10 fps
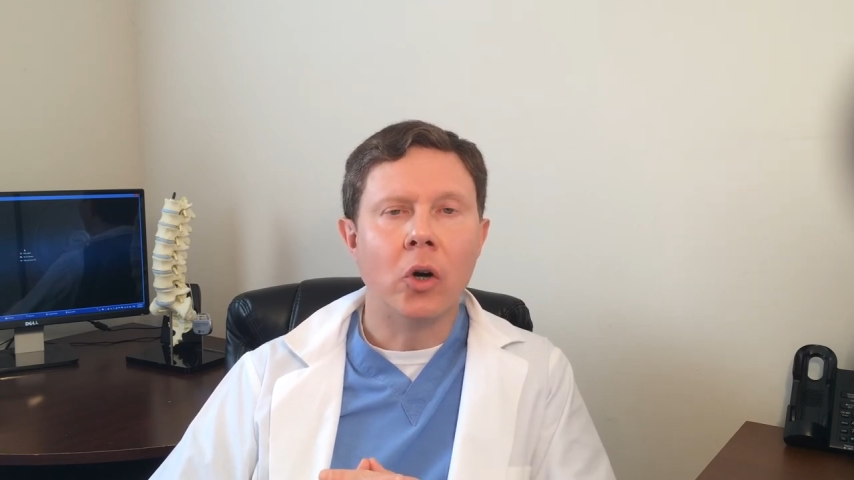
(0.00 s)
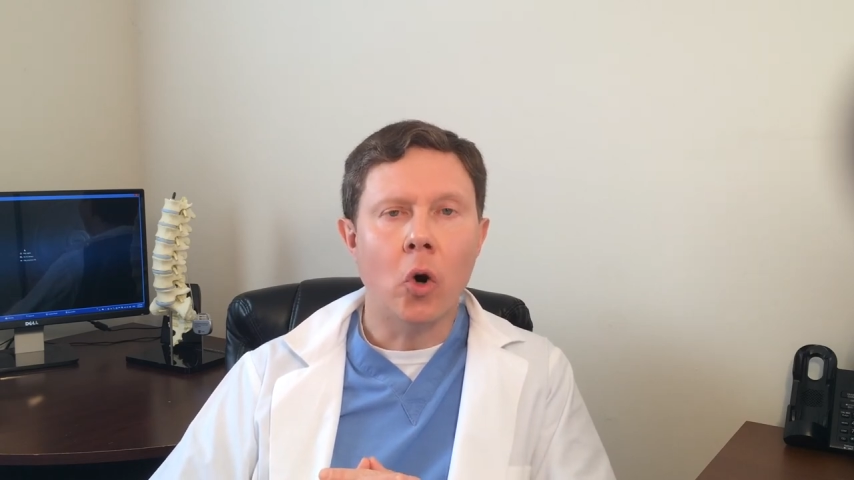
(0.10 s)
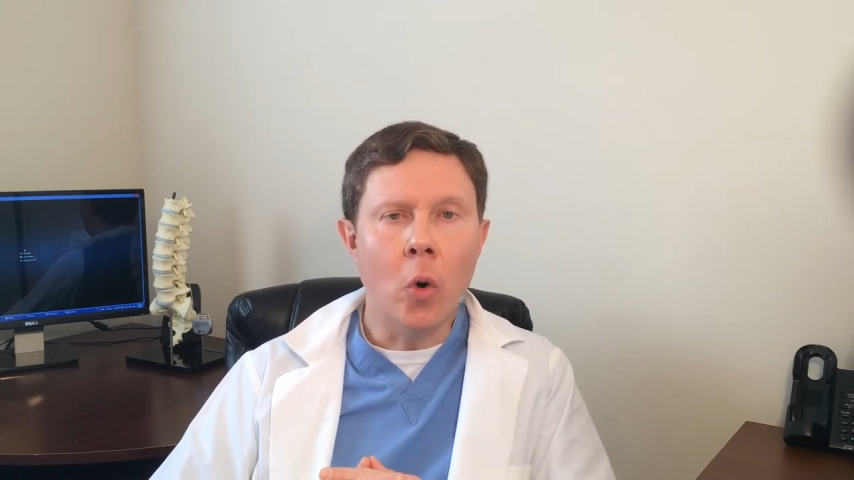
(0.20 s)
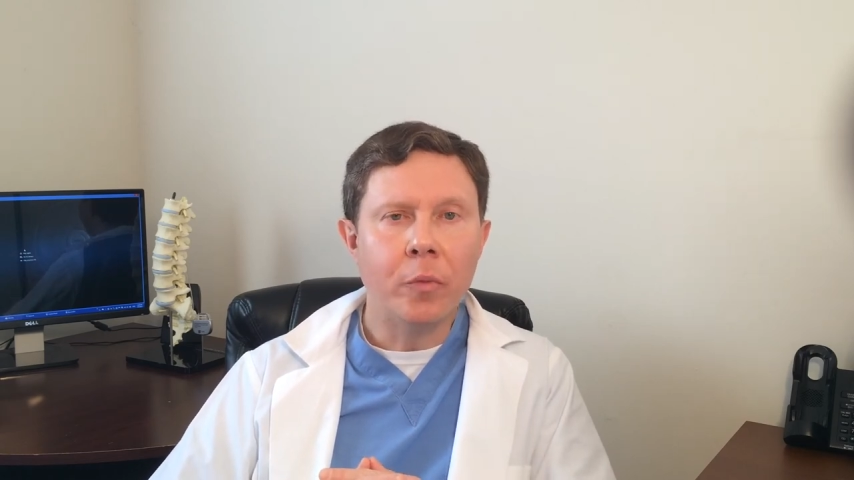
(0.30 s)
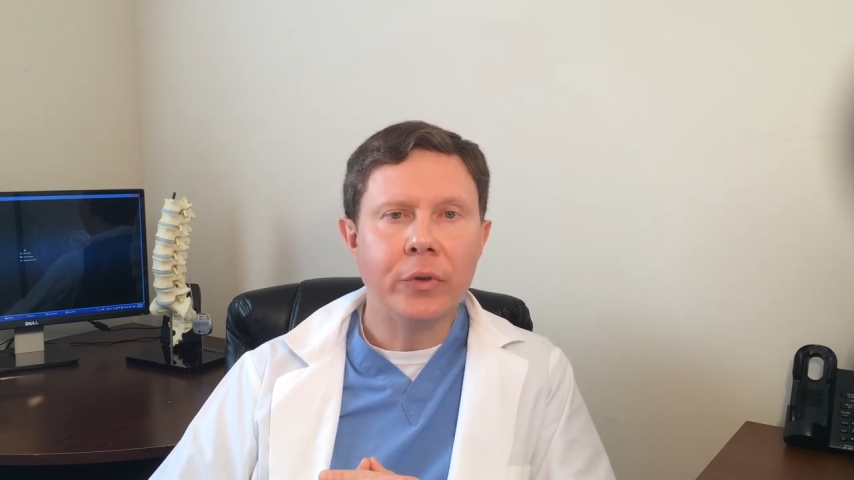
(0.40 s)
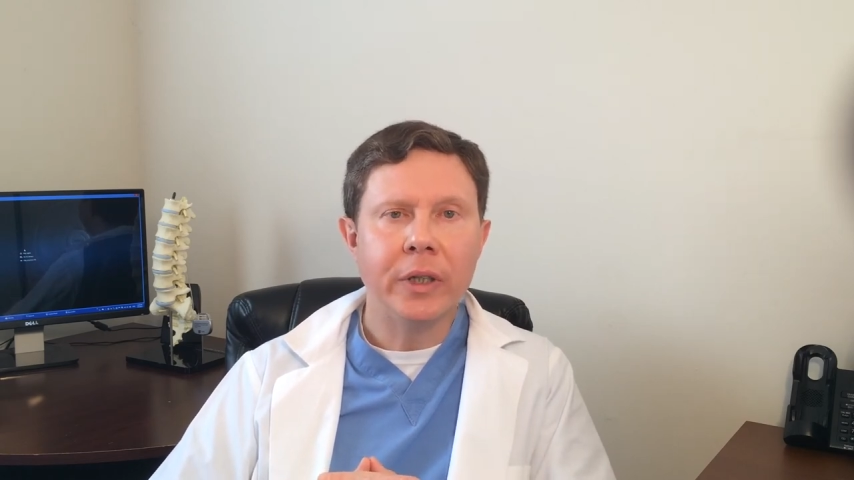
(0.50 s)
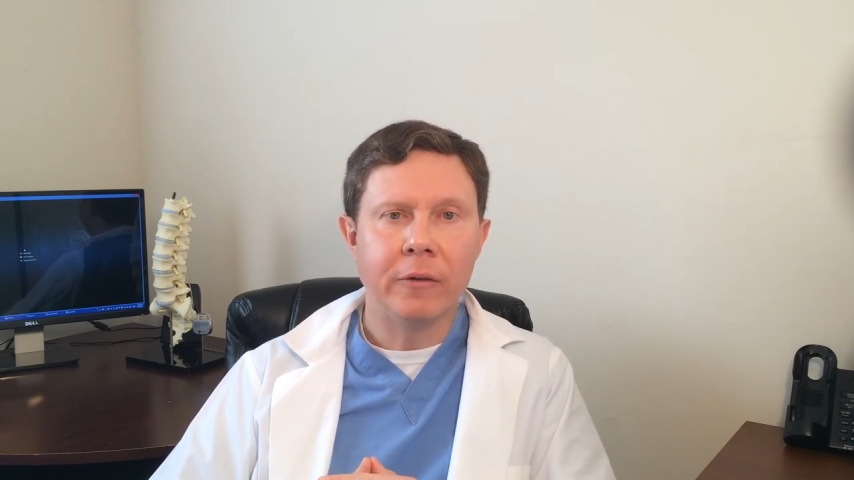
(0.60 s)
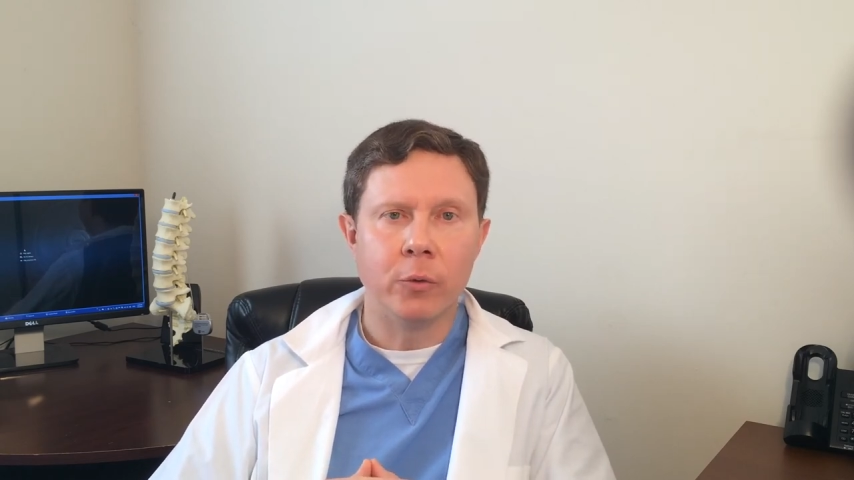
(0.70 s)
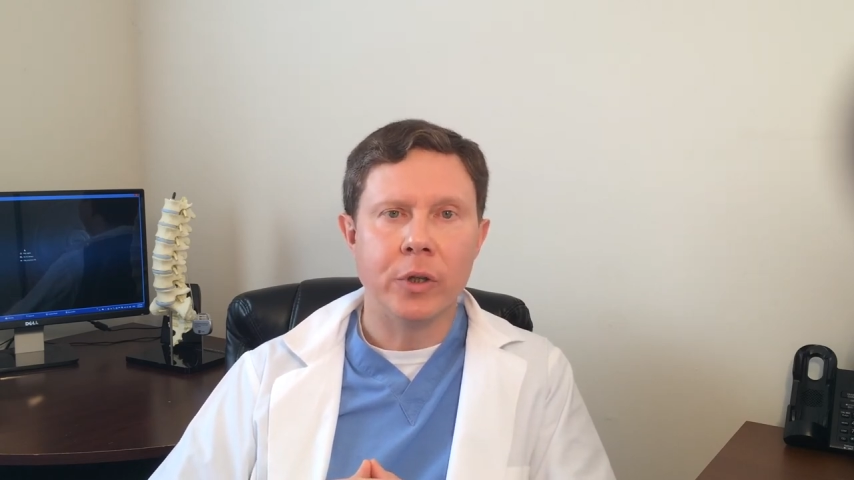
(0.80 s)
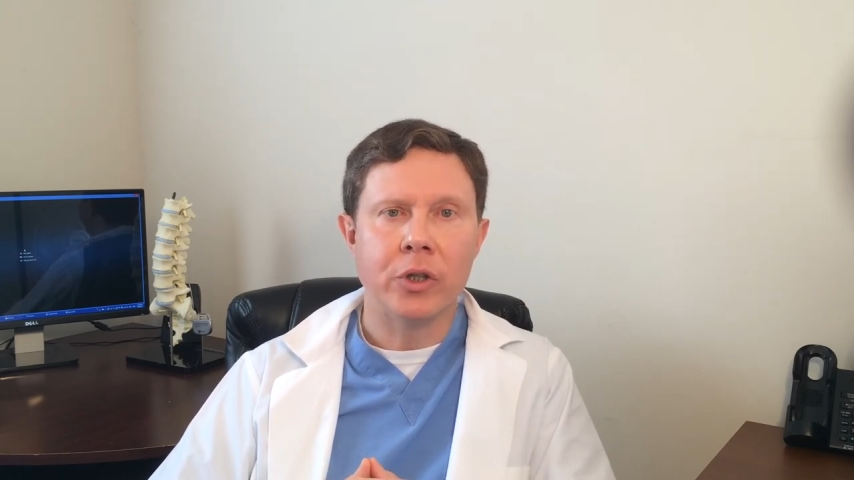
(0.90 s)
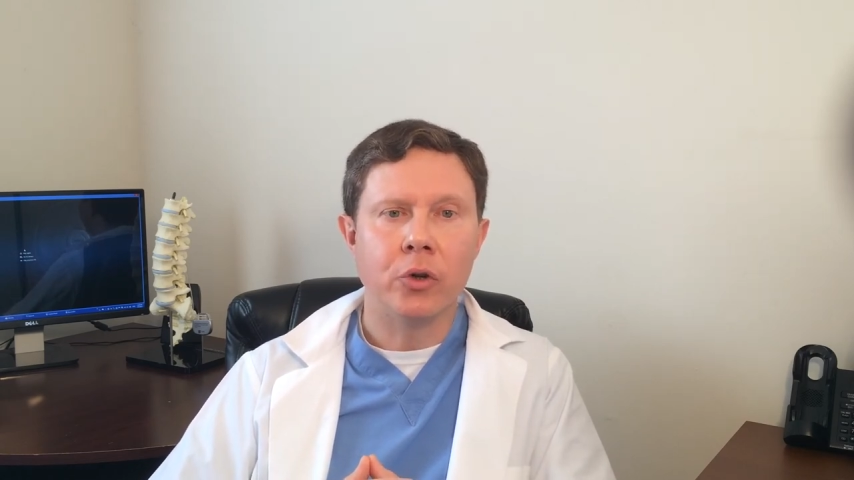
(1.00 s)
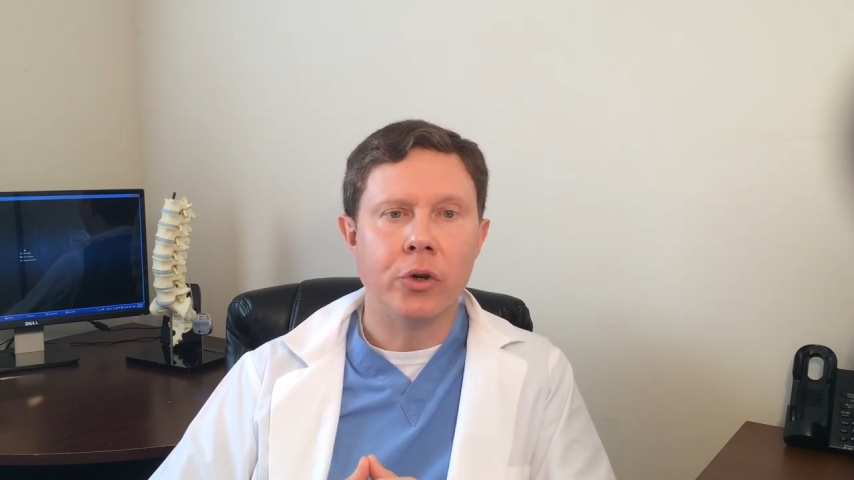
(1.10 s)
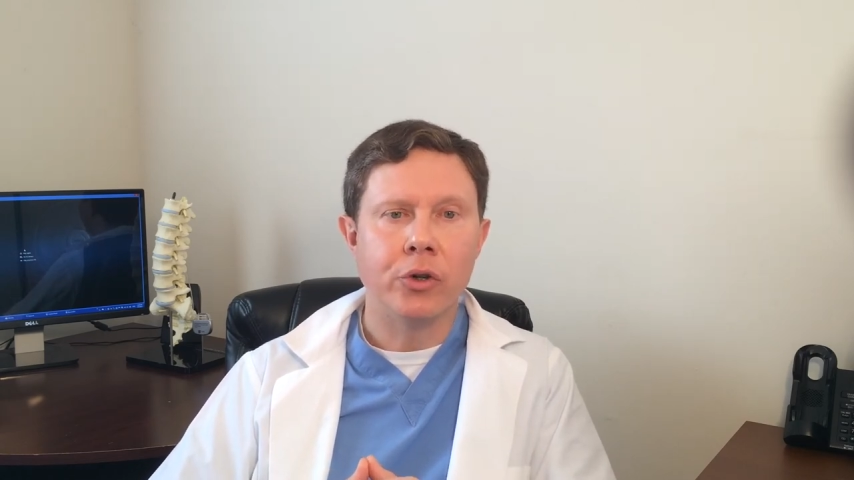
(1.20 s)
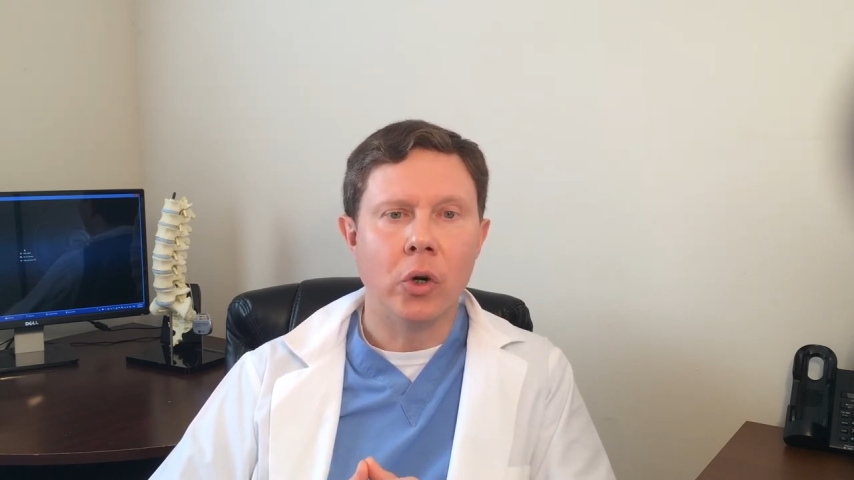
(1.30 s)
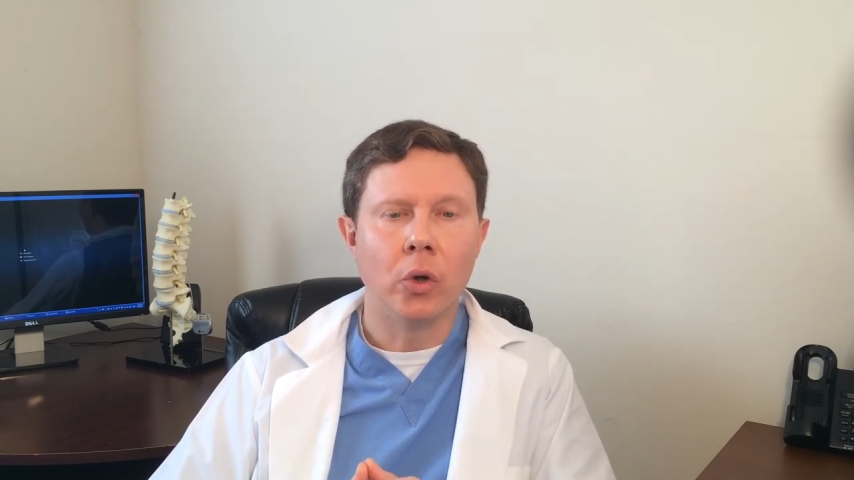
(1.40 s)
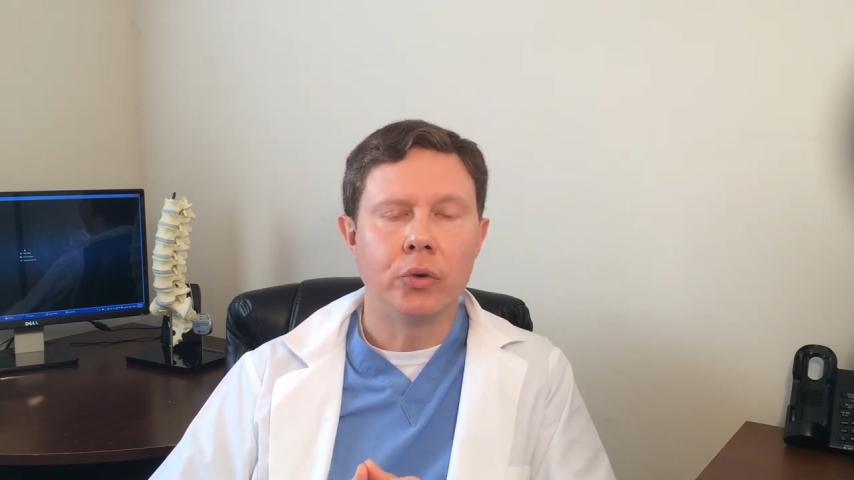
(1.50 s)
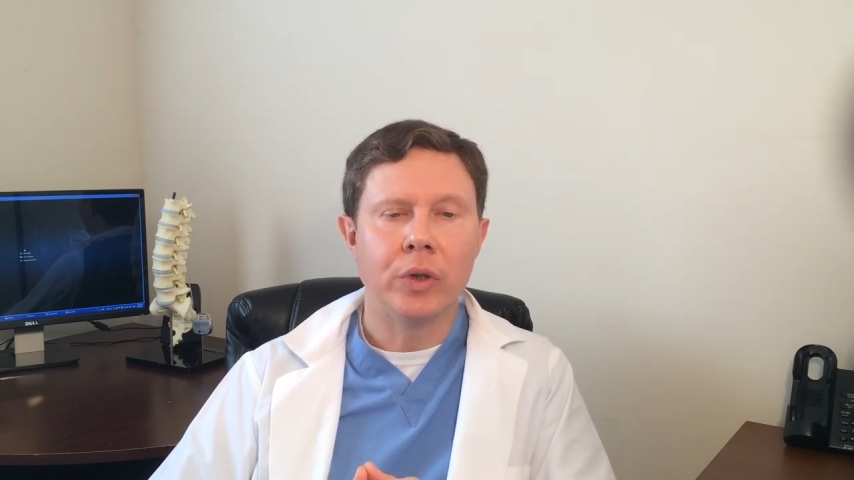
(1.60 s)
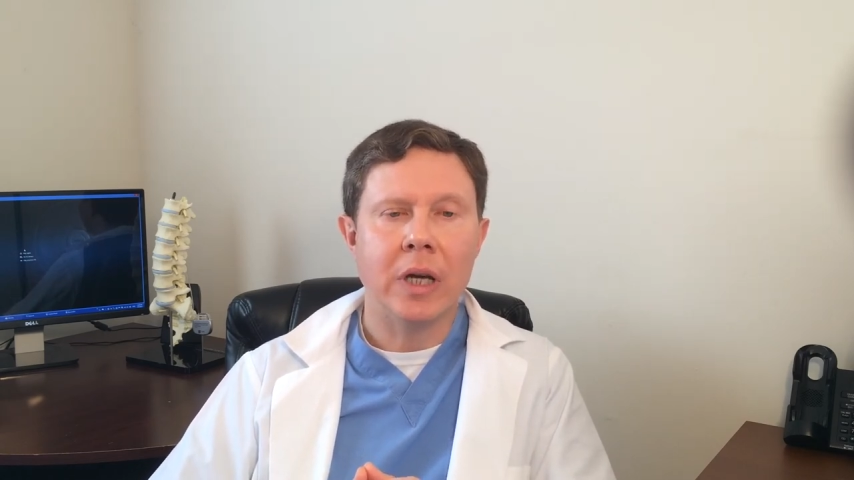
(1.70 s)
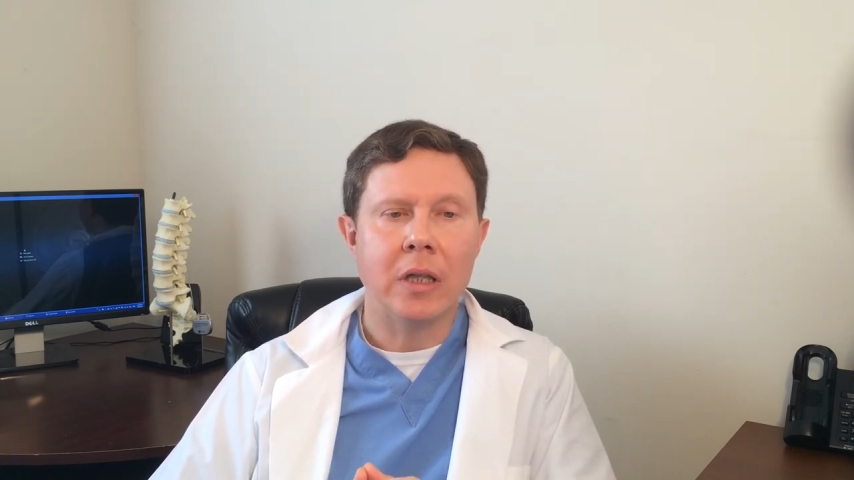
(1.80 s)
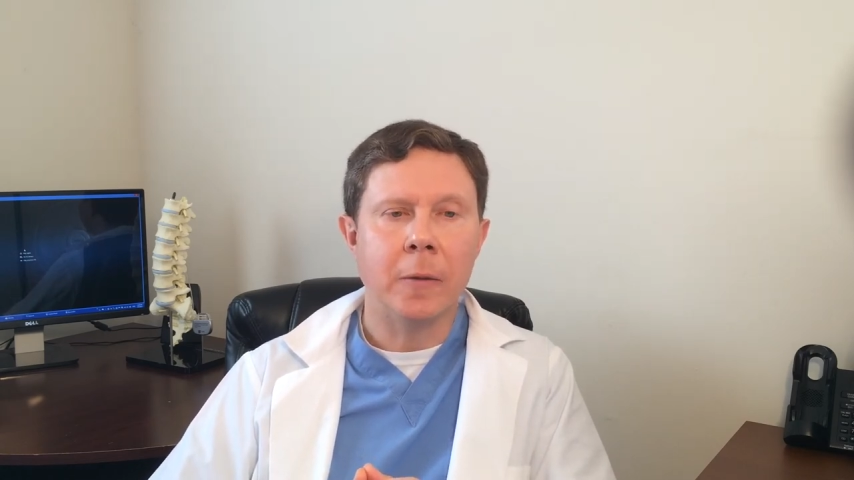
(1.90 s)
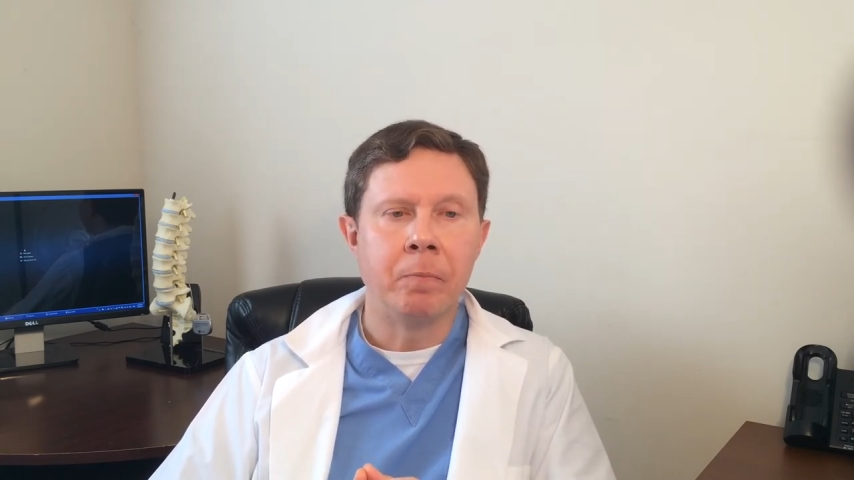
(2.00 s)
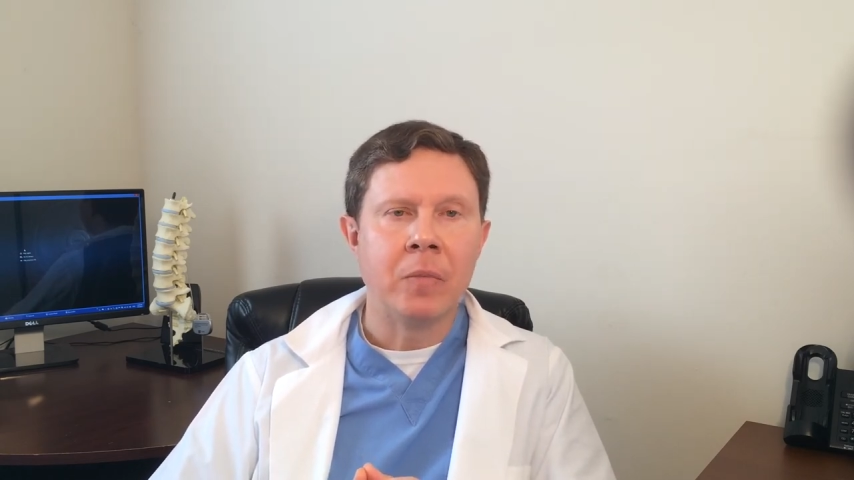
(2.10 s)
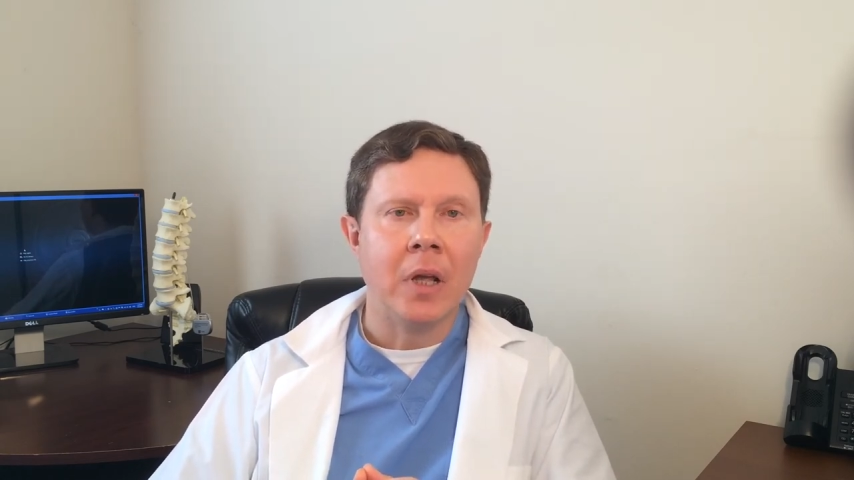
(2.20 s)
hopefully avoid the surgery altogether.